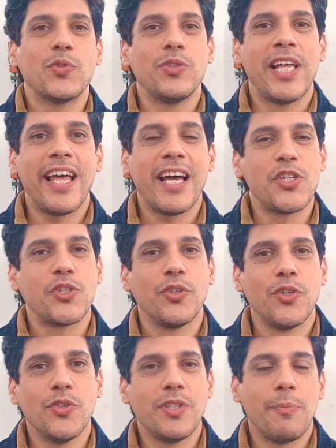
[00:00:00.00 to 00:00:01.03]
Today I show
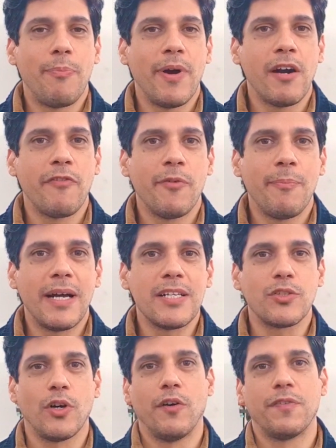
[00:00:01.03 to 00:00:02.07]
you the
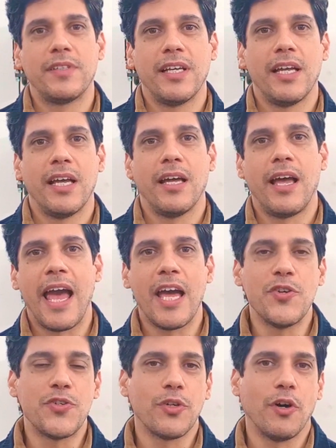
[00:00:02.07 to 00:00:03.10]
performance of the
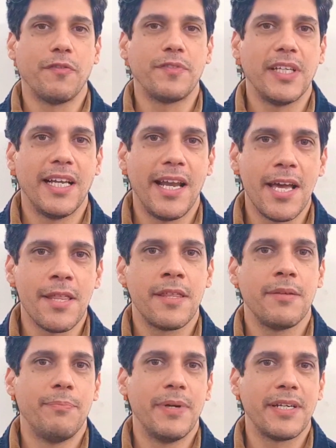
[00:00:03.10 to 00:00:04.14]
engine of the
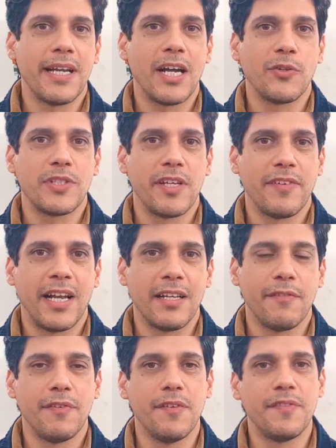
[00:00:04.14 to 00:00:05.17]
lathe Bernardo
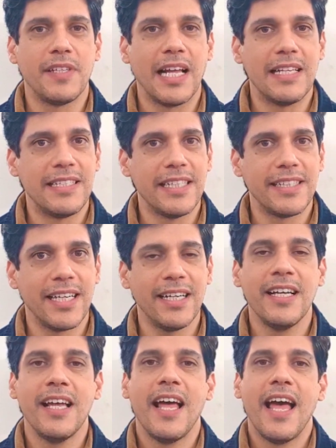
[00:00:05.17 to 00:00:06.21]
750
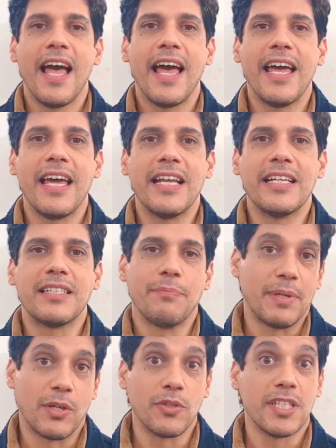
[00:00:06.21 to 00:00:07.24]
LZ, and
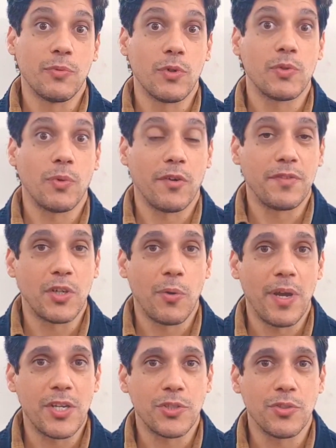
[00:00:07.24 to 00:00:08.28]
because this was one of the
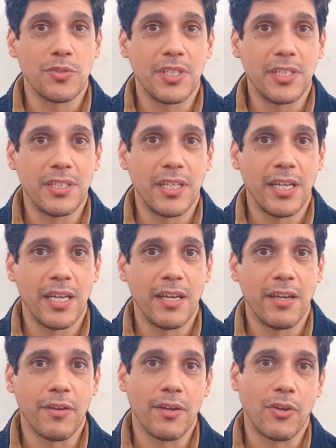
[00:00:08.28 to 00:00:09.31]
questions in
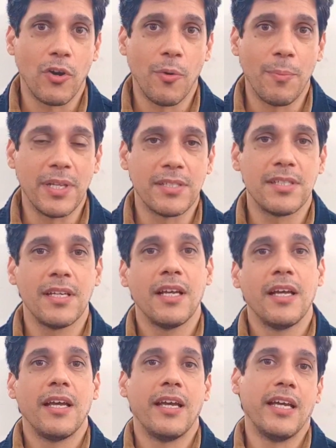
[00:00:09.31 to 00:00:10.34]
the comments
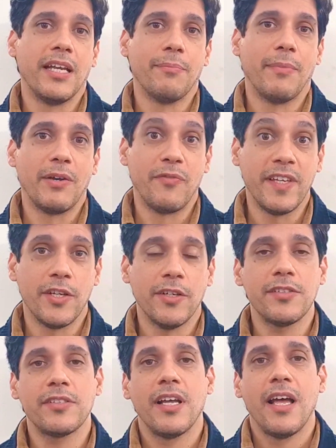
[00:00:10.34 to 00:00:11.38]
in my
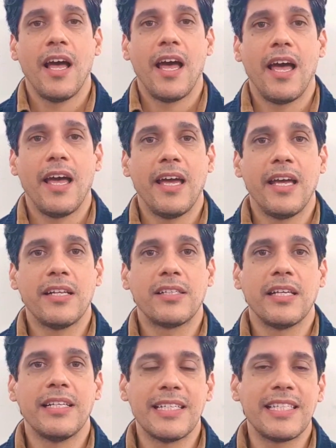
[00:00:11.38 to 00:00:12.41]
videos, and
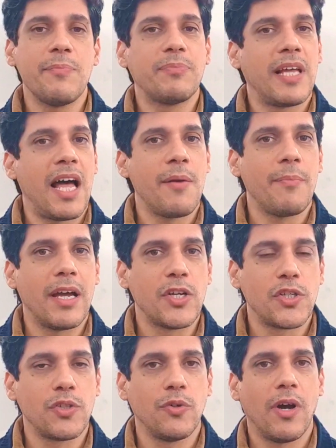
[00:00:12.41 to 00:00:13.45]
in the same time I
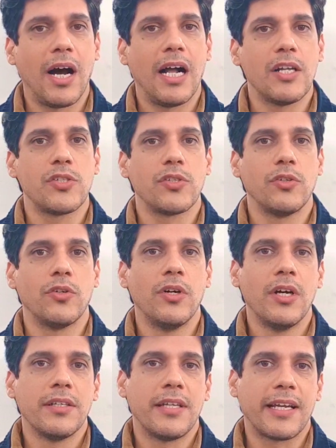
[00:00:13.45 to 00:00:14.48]
show you also
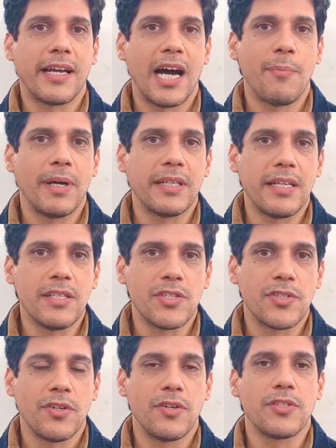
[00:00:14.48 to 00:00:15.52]
the carbide
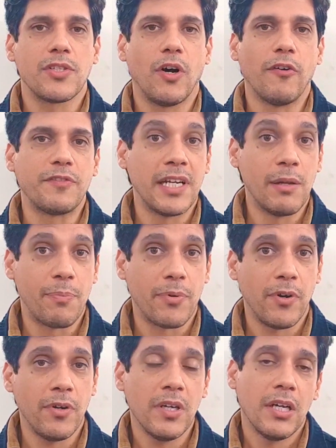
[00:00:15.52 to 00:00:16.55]
inserts of
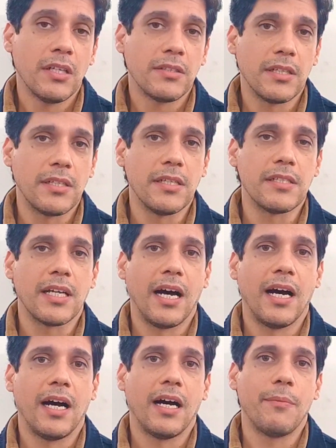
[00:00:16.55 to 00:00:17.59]
Drillpro. That is
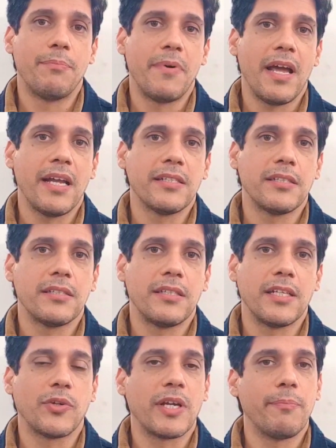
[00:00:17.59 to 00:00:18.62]
a brand
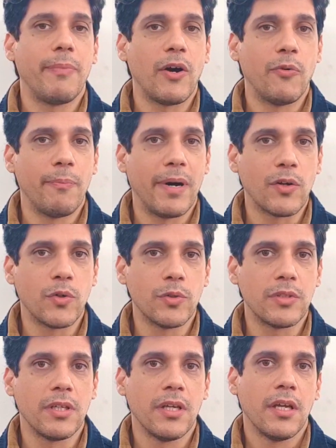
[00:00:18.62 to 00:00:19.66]
that you can buy on
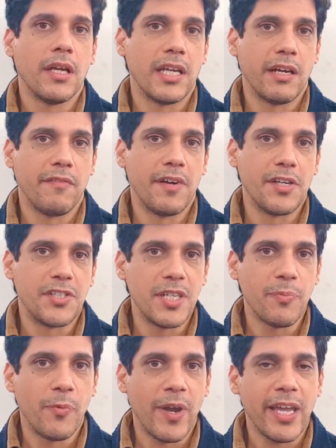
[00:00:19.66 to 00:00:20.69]
Banggood in a very
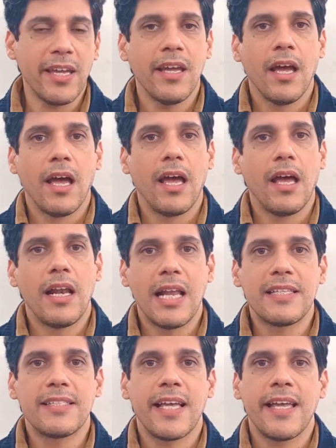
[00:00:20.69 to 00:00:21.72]
cheap way.
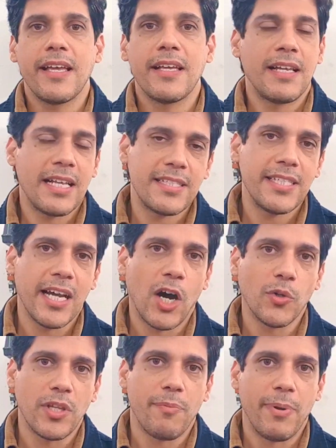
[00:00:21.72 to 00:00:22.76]
Let's see how
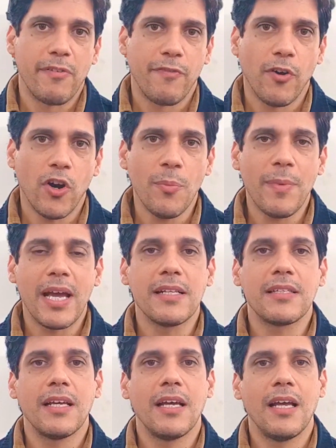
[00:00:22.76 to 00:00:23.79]
they perform,
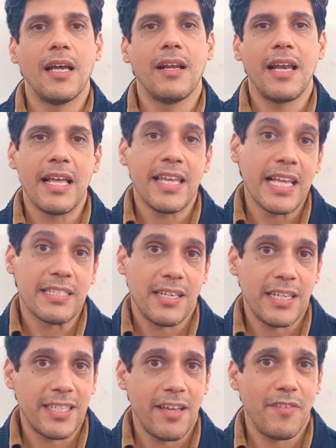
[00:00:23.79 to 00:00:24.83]
and
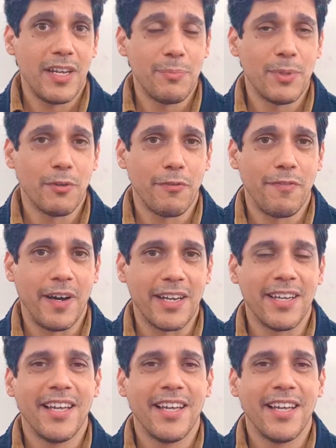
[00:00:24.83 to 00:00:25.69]
let's have a little bit of fun.